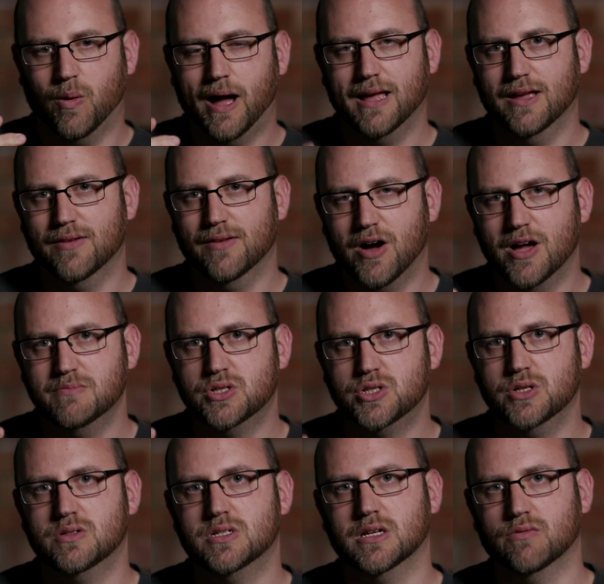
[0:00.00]
if I'm
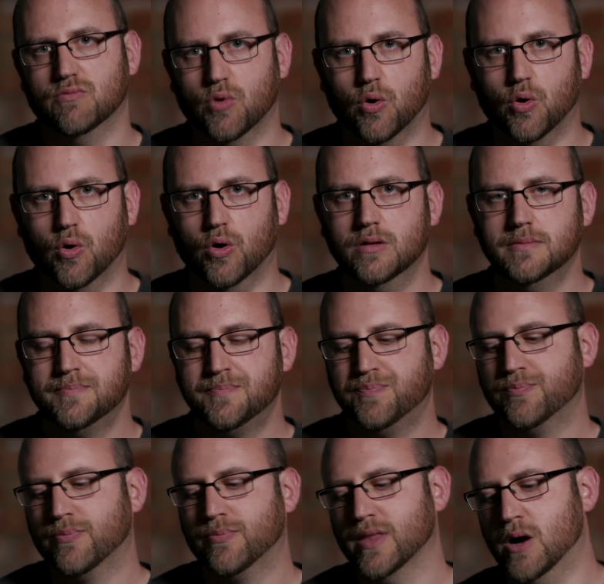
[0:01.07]
shooting RAW,
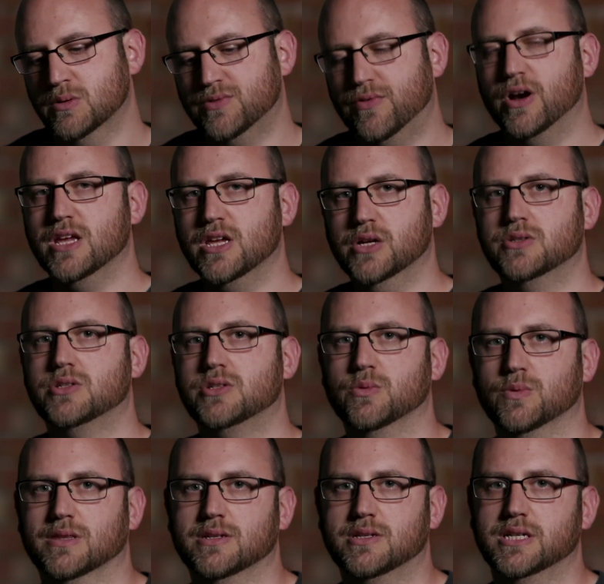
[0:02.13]
I was very used to
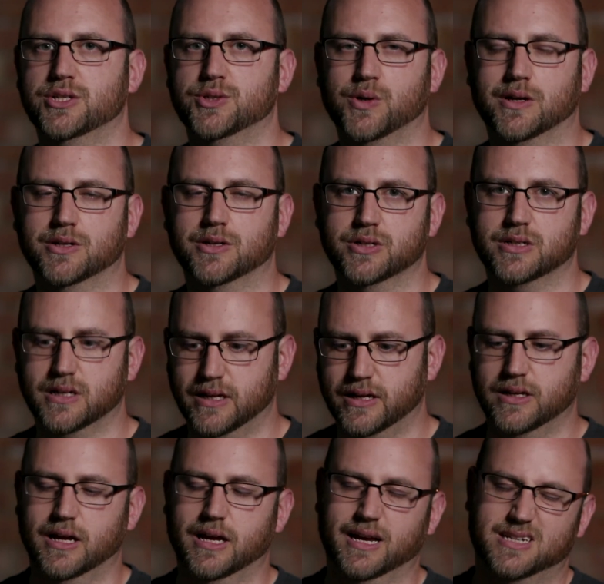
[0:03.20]
with the C200
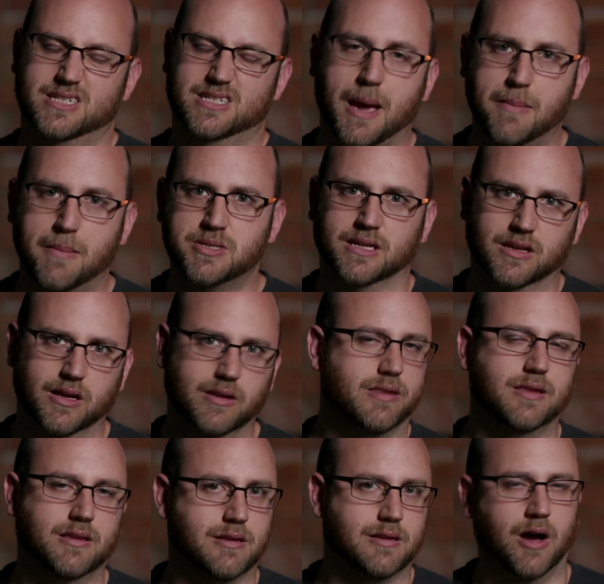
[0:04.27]
accepting that
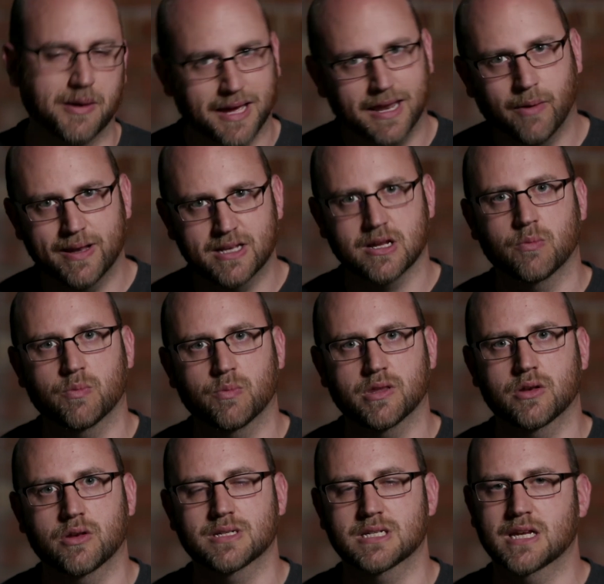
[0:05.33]
I'm going to end up with a
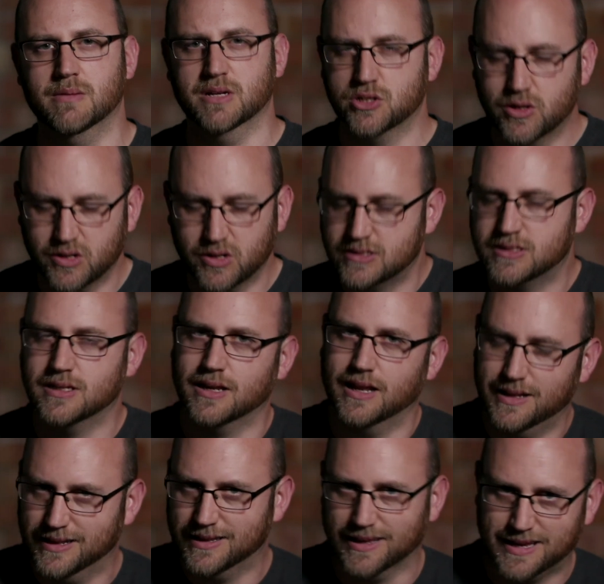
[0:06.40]
noisy image, not because the
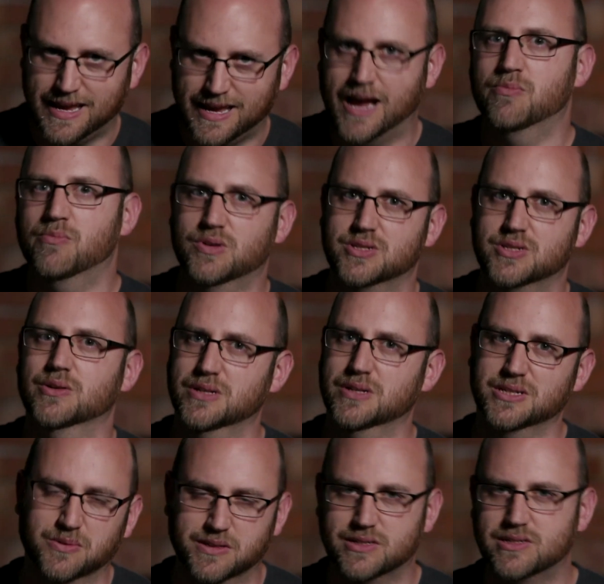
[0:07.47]
camera's noisy
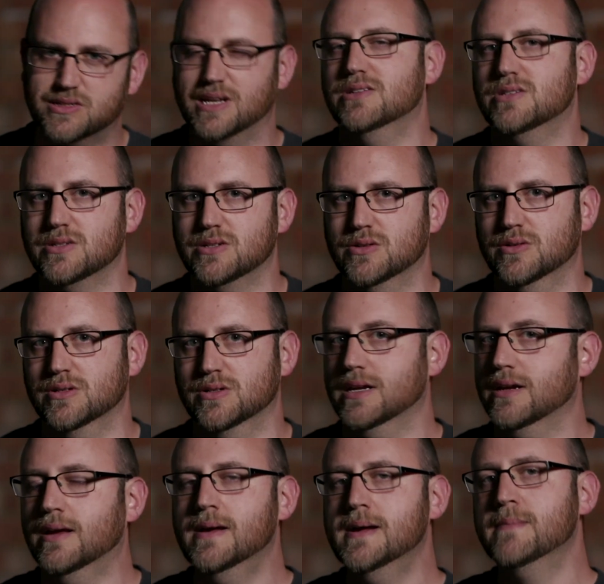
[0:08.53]
or the sensor's
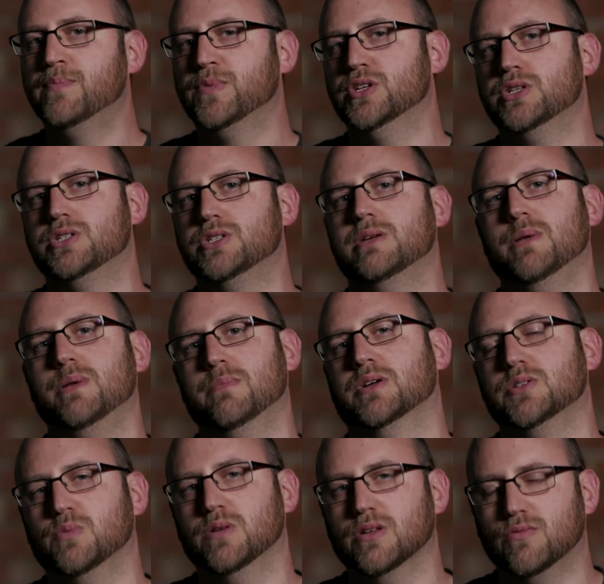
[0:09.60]
noisy, just simply
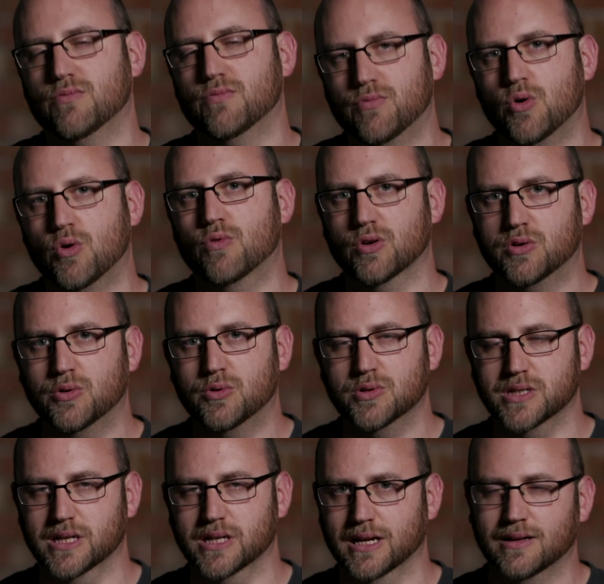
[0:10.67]
because with a raw
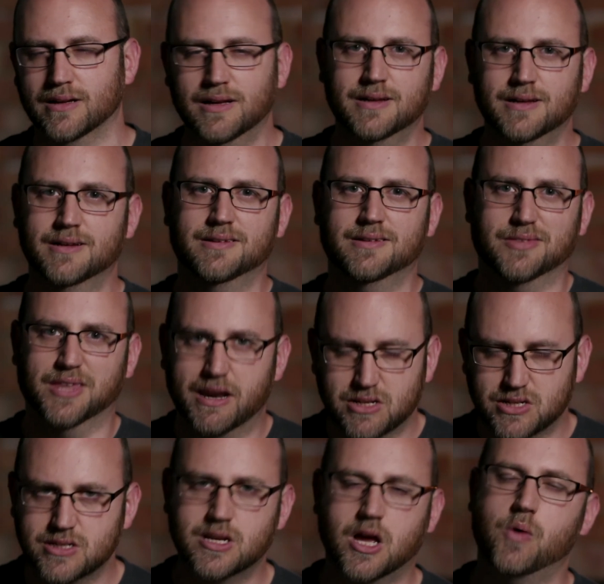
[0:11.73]
recording,
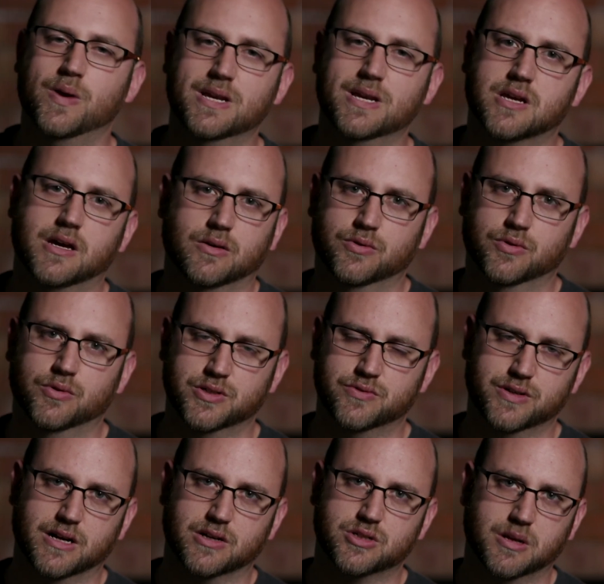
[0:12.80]
there's no internal noise
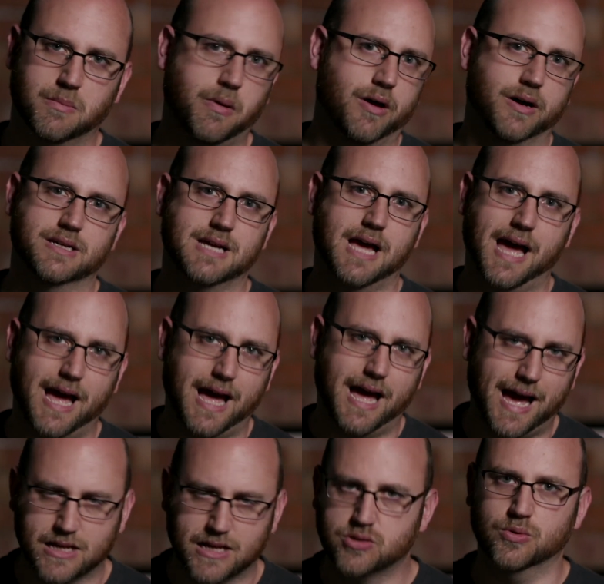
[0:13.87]
reduction applied
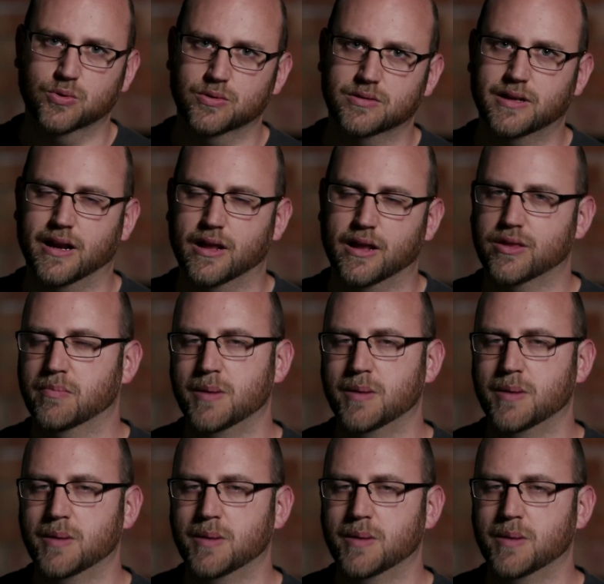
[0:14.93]
at all. And I think